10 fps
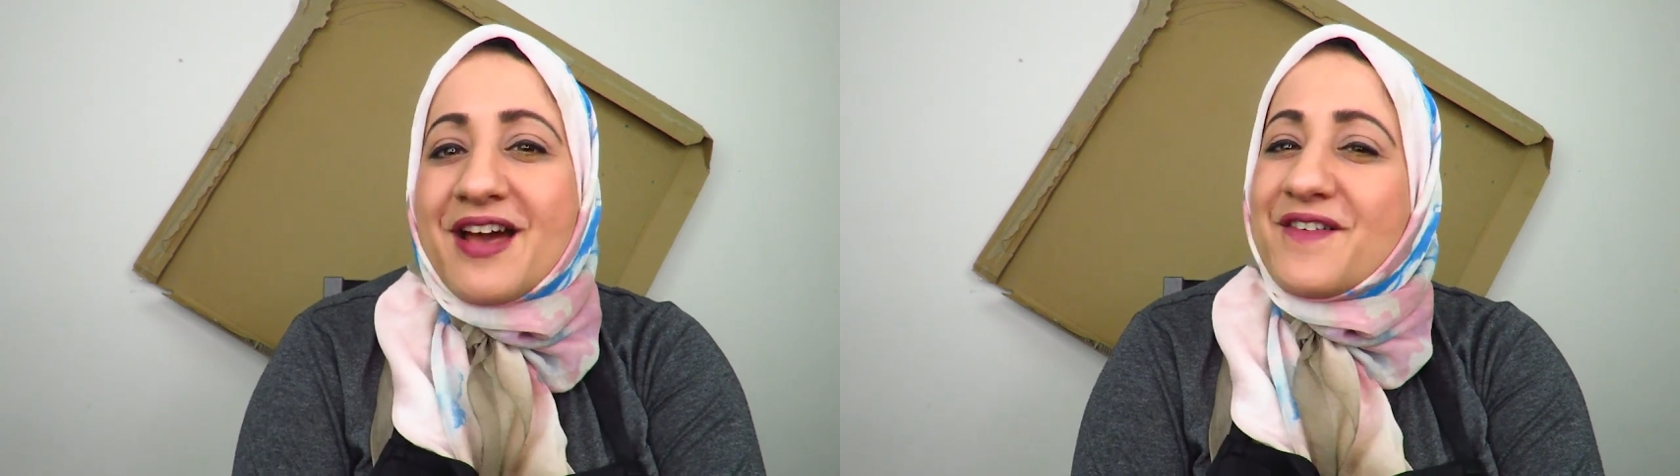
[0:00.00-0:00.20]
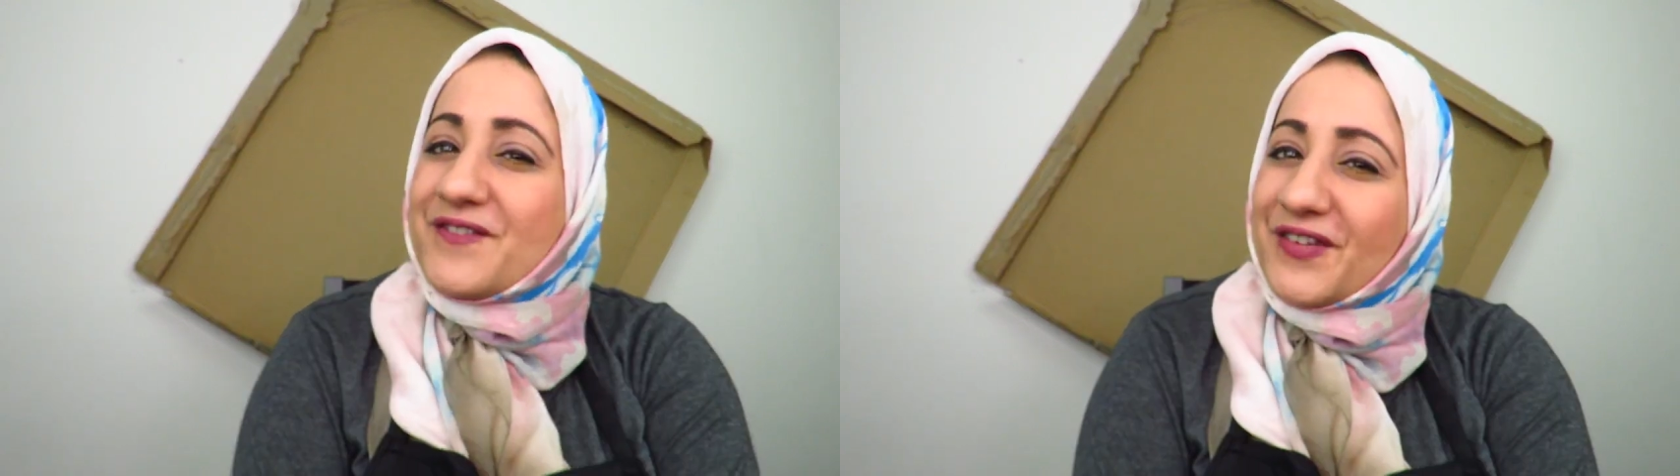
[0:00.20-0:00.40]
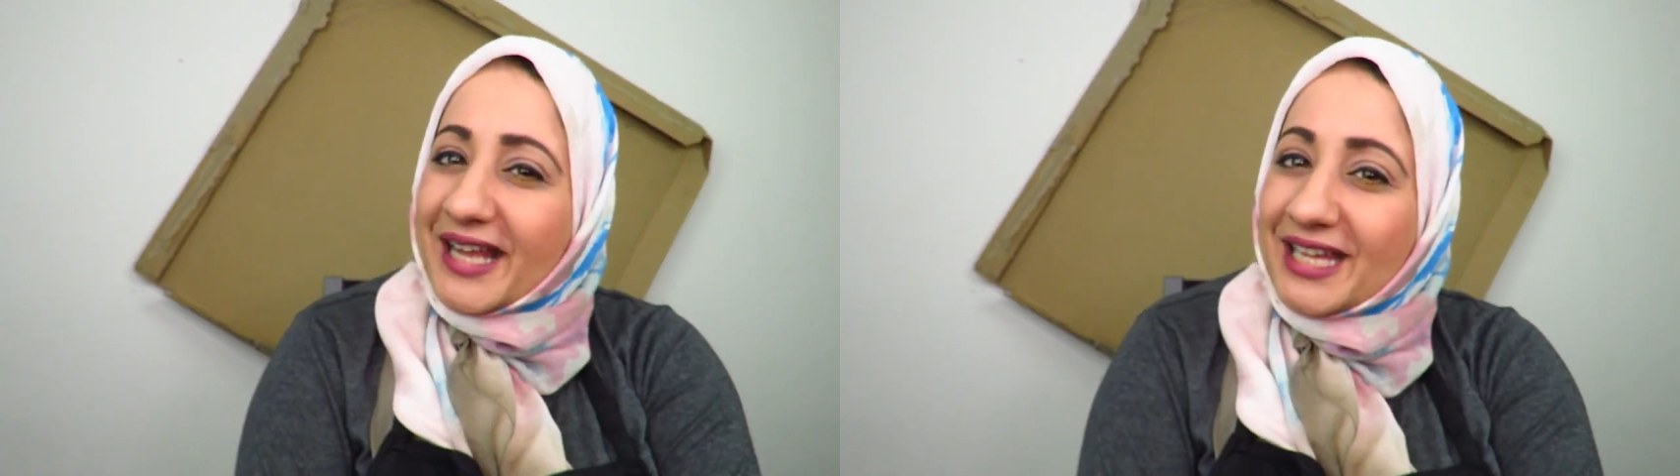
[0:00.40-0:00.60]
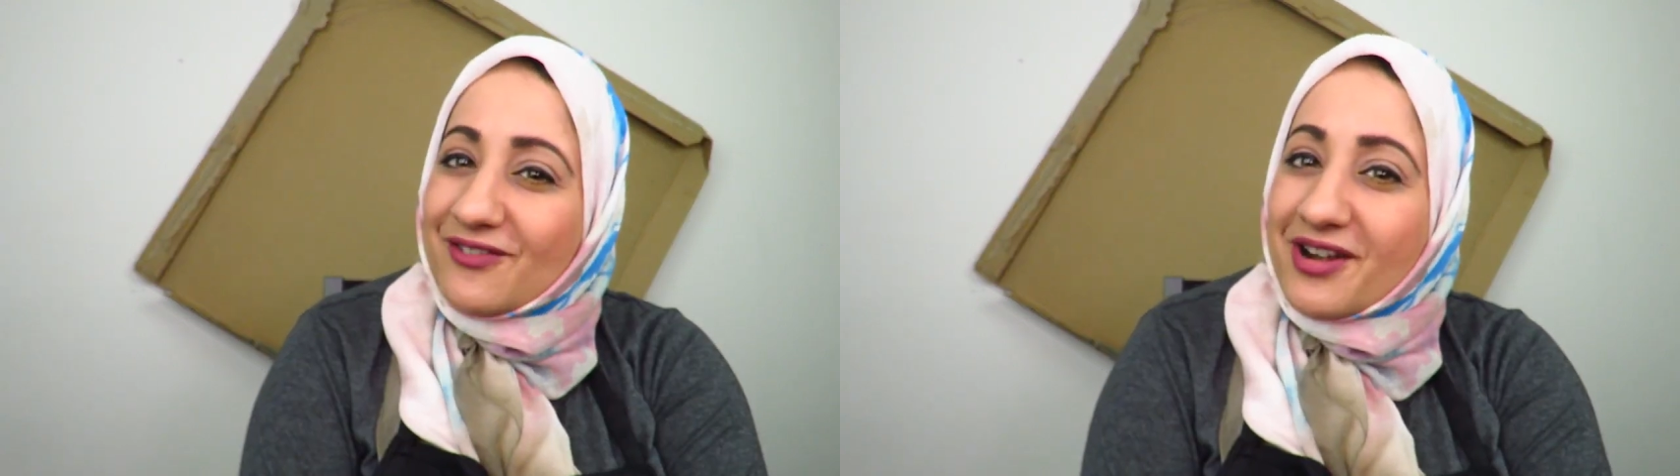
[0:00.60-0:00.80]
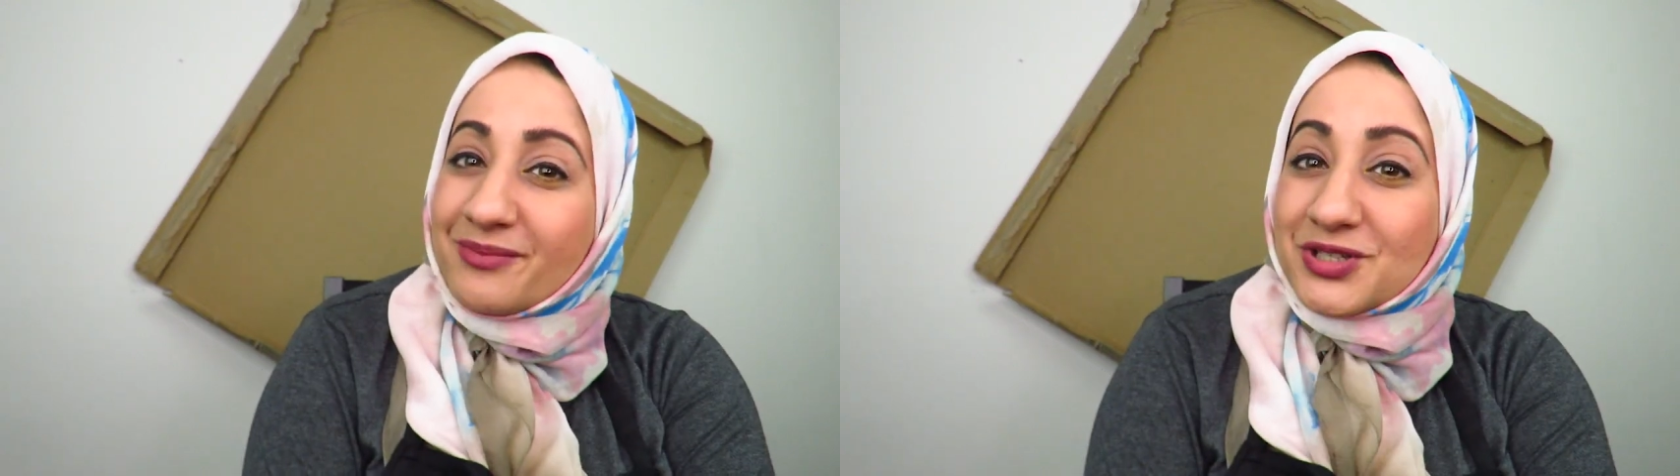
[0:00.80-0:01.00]
Thank you
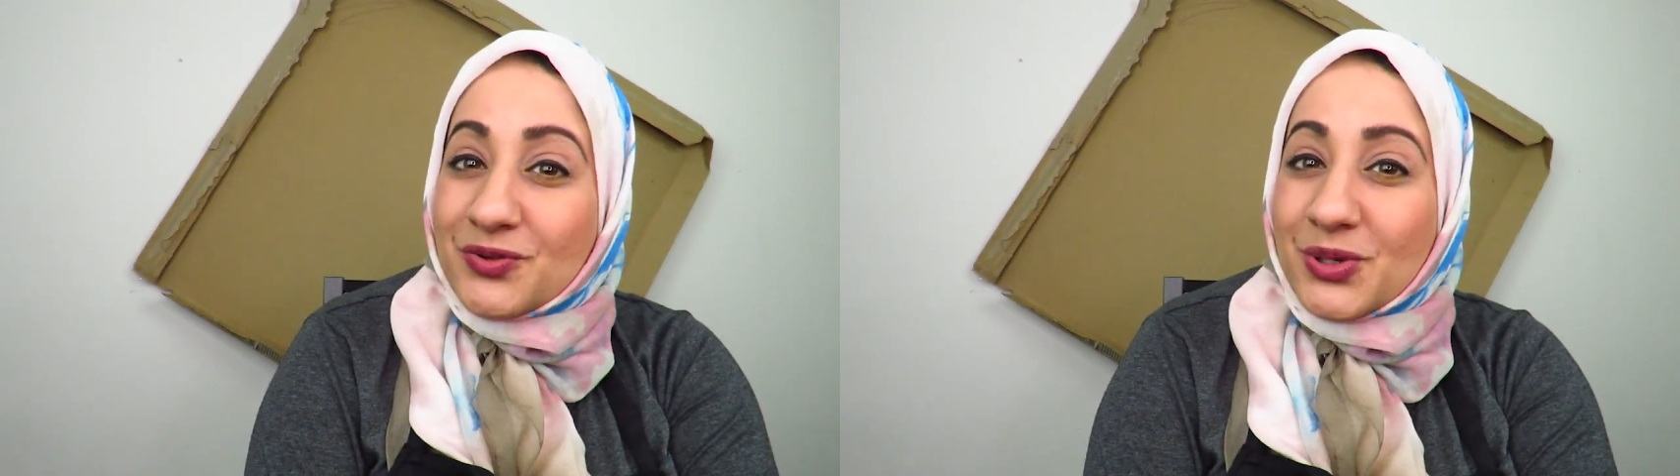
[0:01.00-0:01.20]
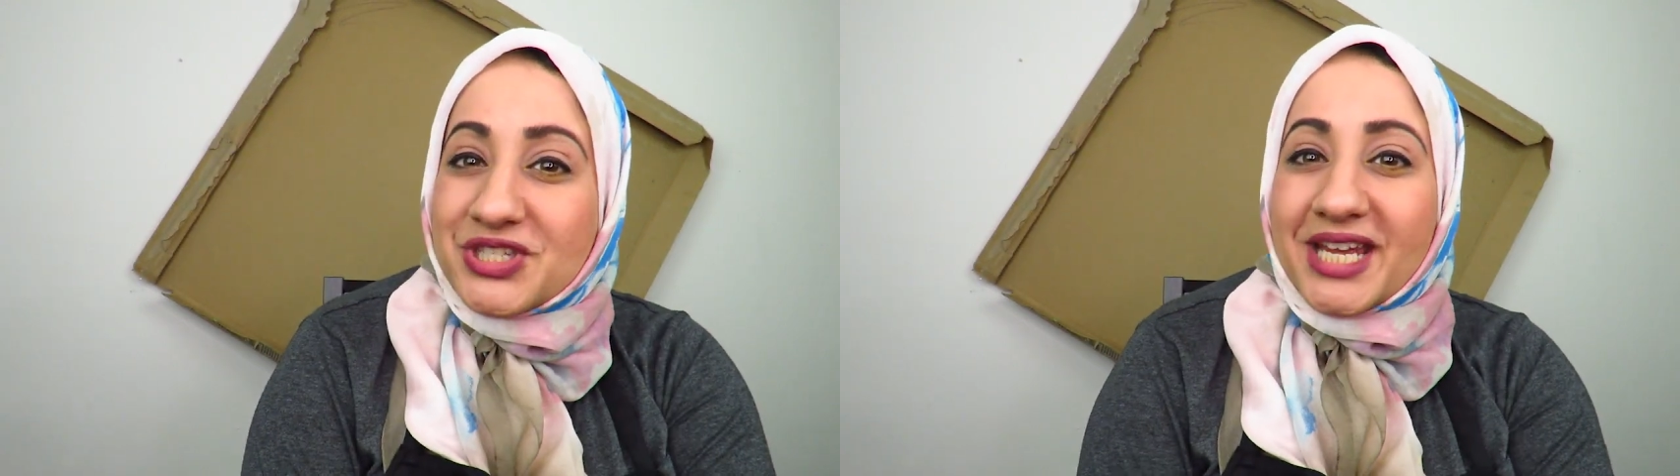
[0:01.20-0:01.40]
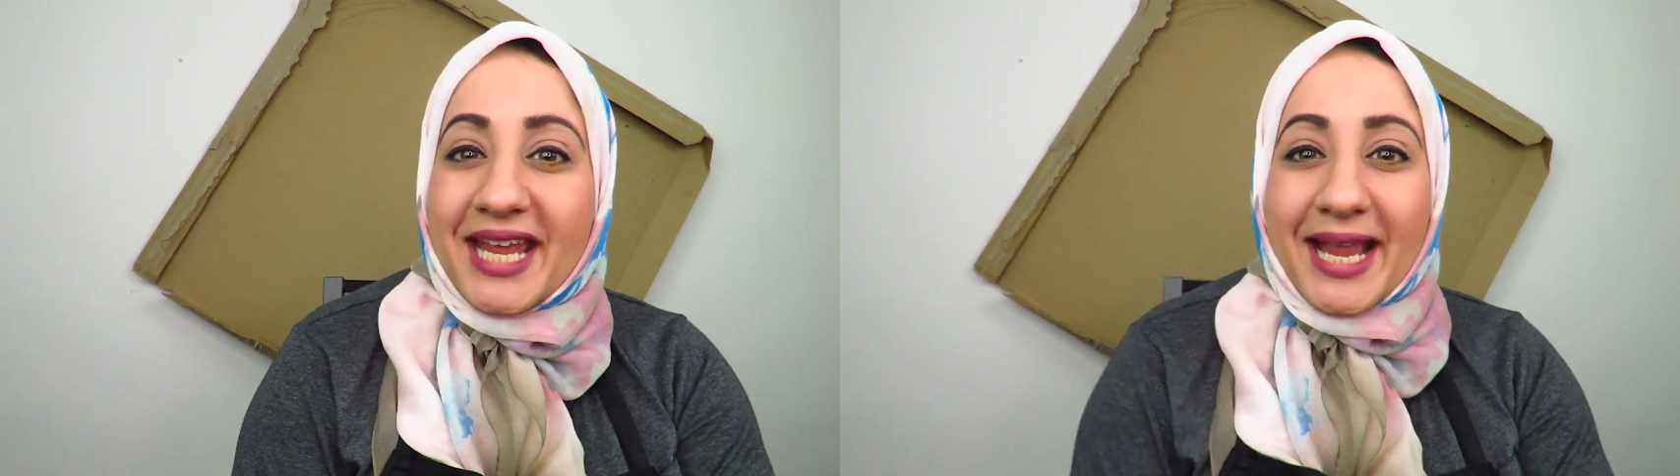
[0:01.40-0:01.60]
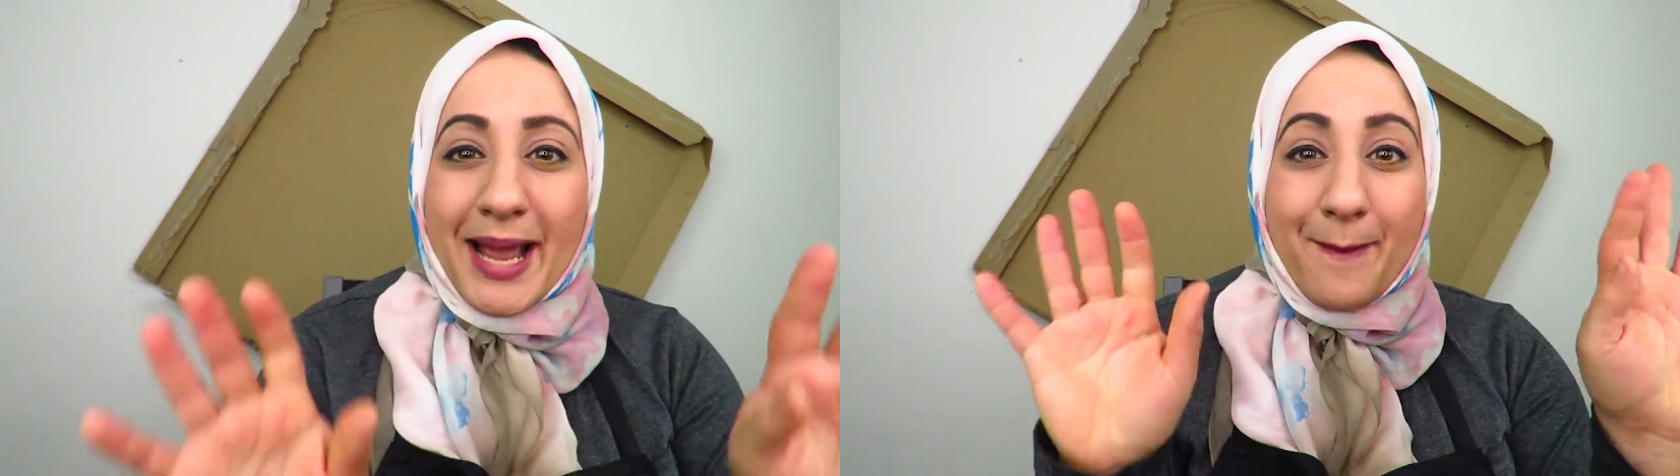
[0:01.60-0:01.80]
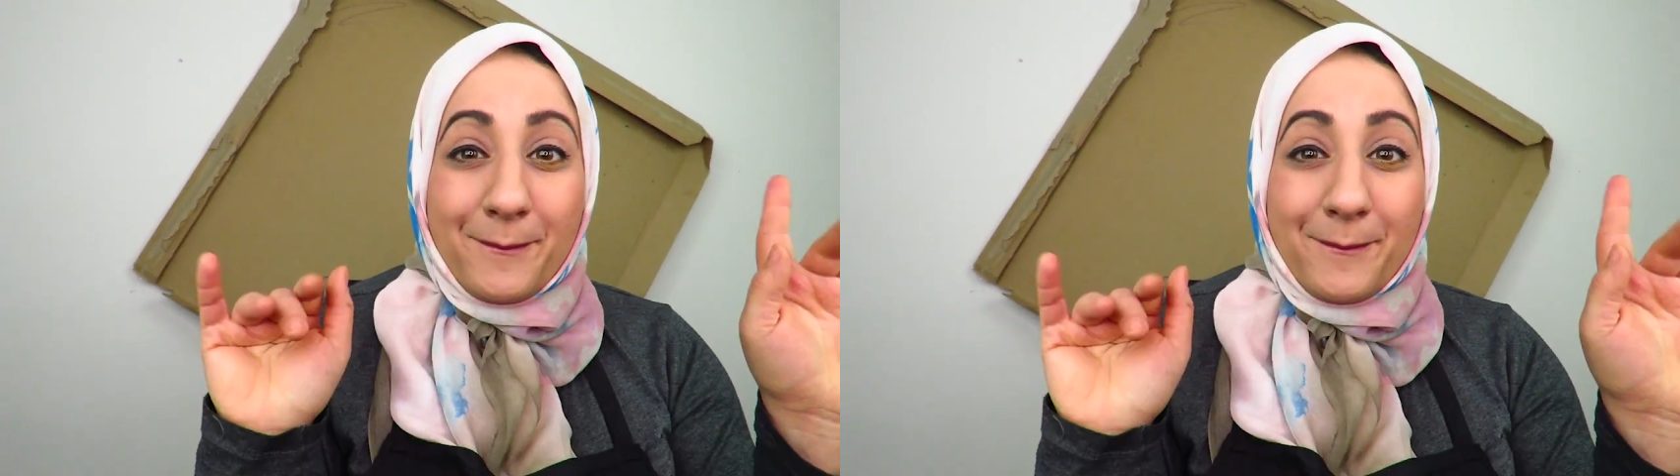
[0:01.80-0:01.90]
very much for watching.